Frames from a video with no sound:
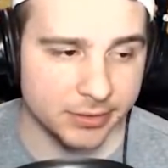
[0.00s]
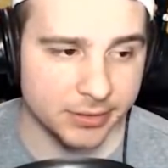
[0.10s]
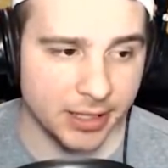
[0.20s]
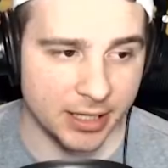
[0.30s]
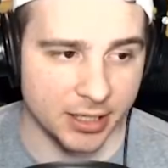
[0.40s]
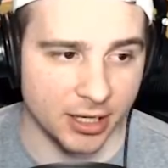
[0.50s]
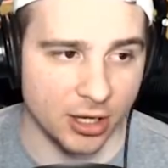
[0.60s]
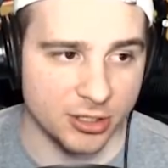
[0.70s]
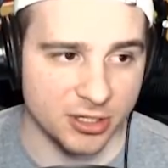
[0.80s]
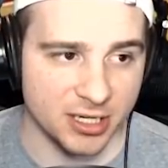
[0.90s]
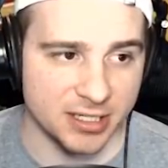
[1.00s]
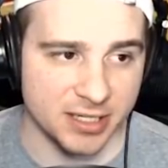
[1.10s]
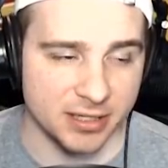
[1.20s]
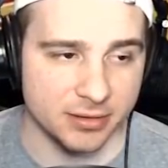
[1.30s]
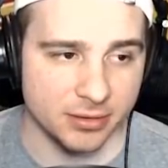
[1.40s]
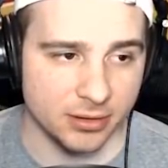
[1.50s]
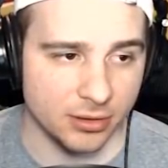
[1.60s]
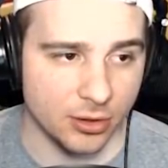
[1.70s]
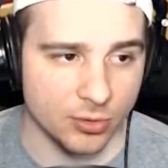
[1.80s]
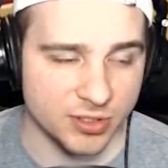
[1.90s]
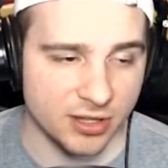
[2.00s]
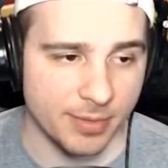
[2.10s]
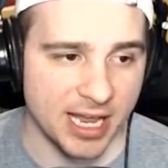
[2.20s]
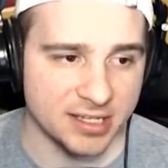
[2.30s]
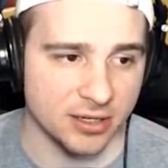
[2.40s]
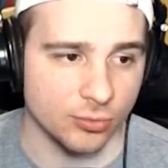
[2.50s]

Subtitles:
And Hunter Dickinson goes to the basket.